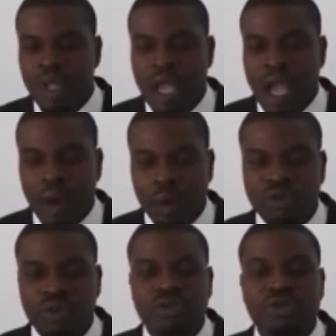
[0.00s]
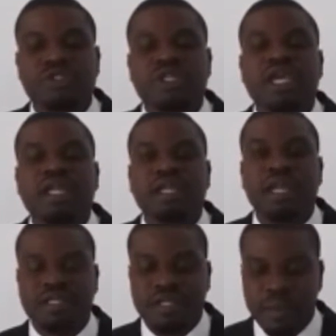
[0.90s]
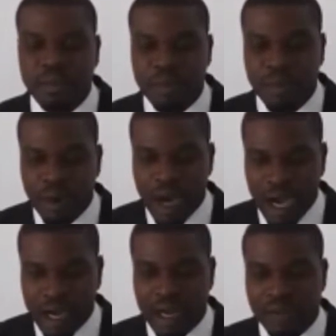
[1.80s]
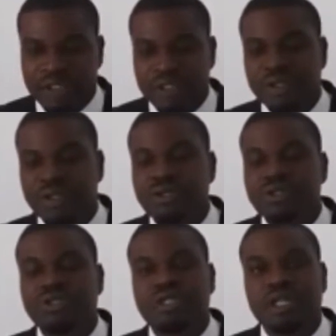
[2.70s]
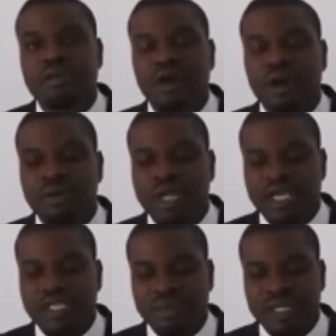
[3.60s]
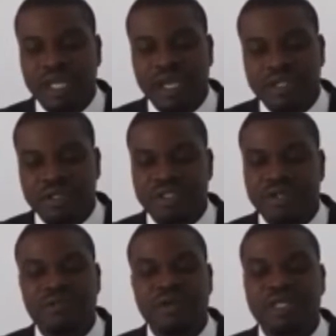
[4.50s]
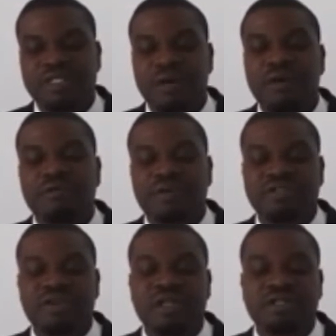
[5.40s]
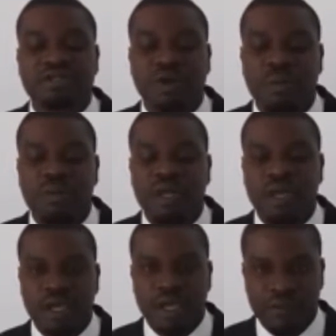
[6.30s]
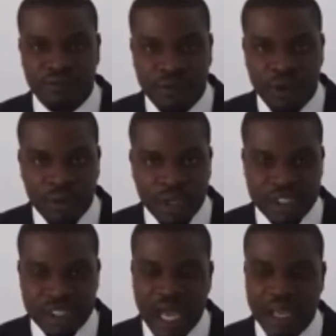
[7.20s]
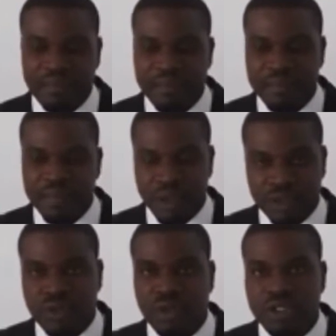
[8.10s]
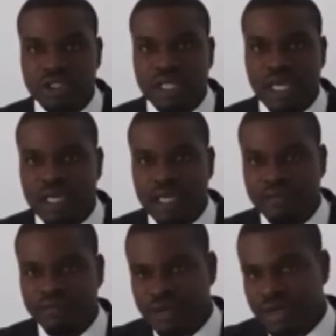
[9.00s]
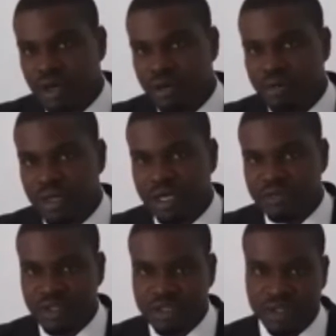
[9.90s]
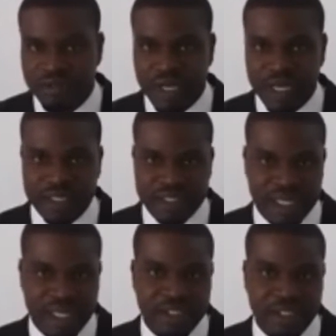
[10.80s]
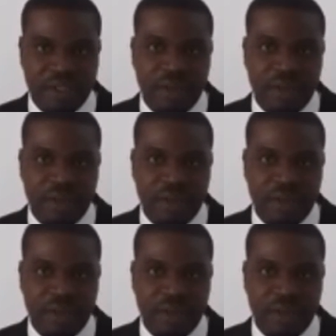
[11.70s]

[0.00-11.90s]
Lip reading: I want to also say the Nigerian people are counting on you to deliver on their expectations even as the conference rounds up in 4 weeks' time, because we understand that the federal government have just given an extension